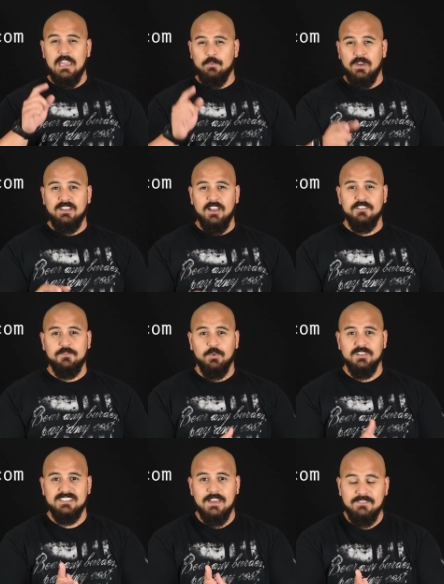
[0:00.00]
It retails
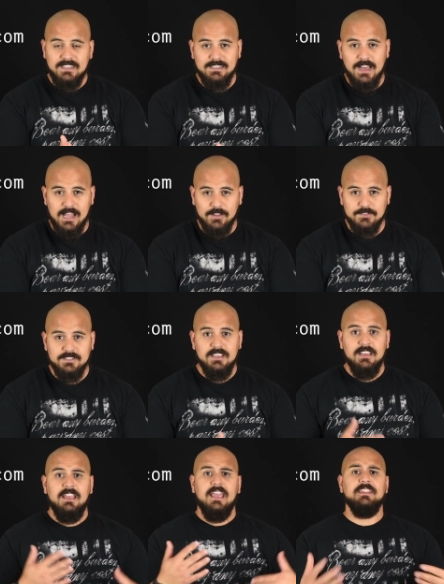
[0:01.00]
for $70
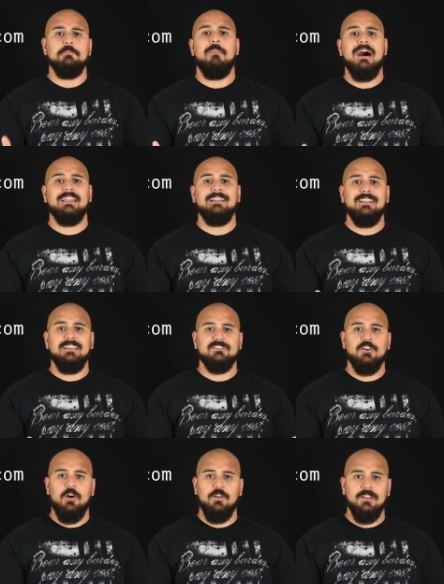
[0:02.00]
and the model is
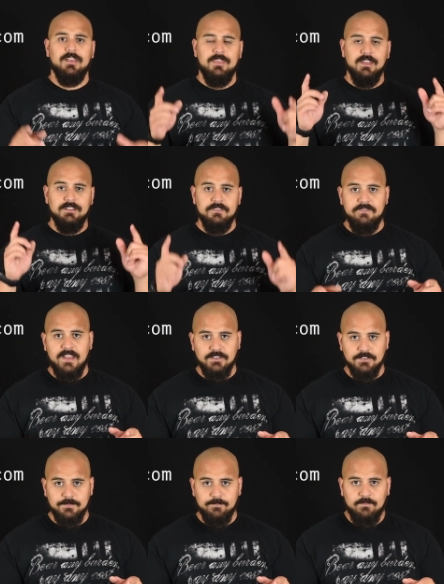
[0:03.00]
called the
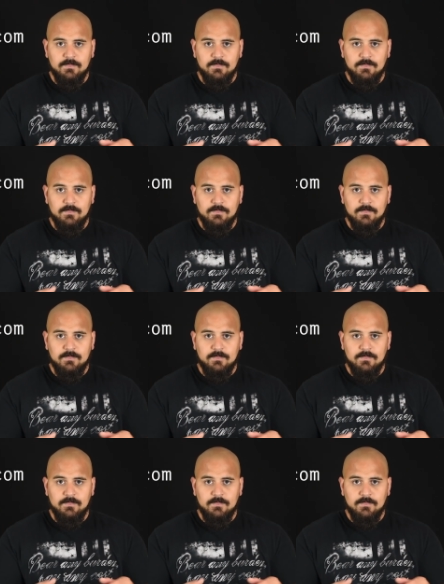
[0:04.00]
Defender.